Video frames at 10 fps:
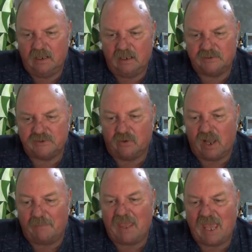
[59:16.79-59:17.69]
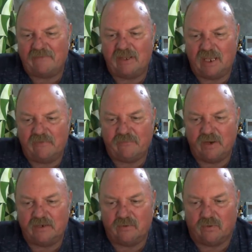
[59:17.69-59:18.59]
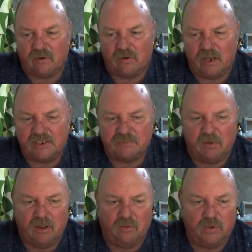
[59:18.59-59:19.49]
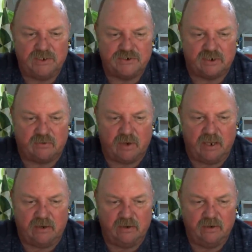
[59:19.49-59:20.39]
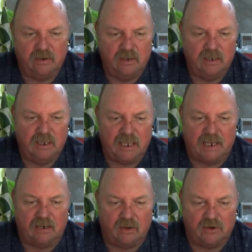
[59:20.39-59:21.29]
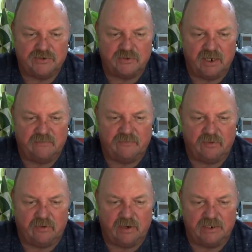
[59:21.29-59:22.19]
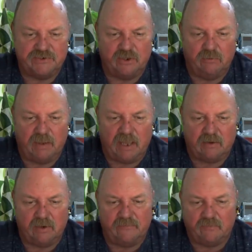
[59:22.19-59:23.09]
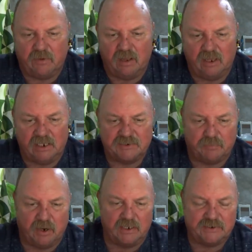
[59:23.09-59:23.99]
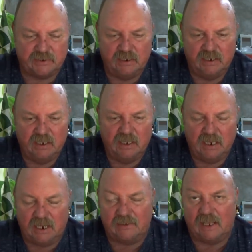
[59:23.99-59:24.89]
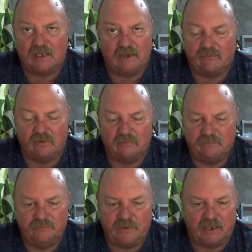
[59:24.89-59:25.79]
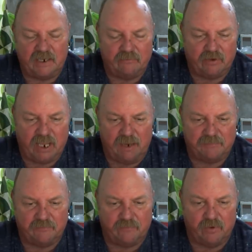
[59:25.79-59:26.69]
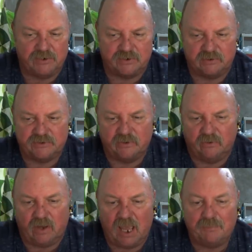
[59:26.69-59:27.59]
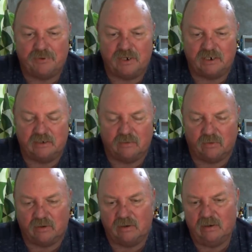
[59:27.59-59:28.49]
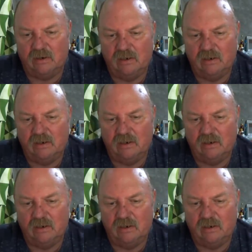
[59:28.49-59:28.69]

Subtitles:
So I'm having a friend order a small wind generator and a larger inverter and gel battery from AliExpress, and that never came to fruition. So I put in an order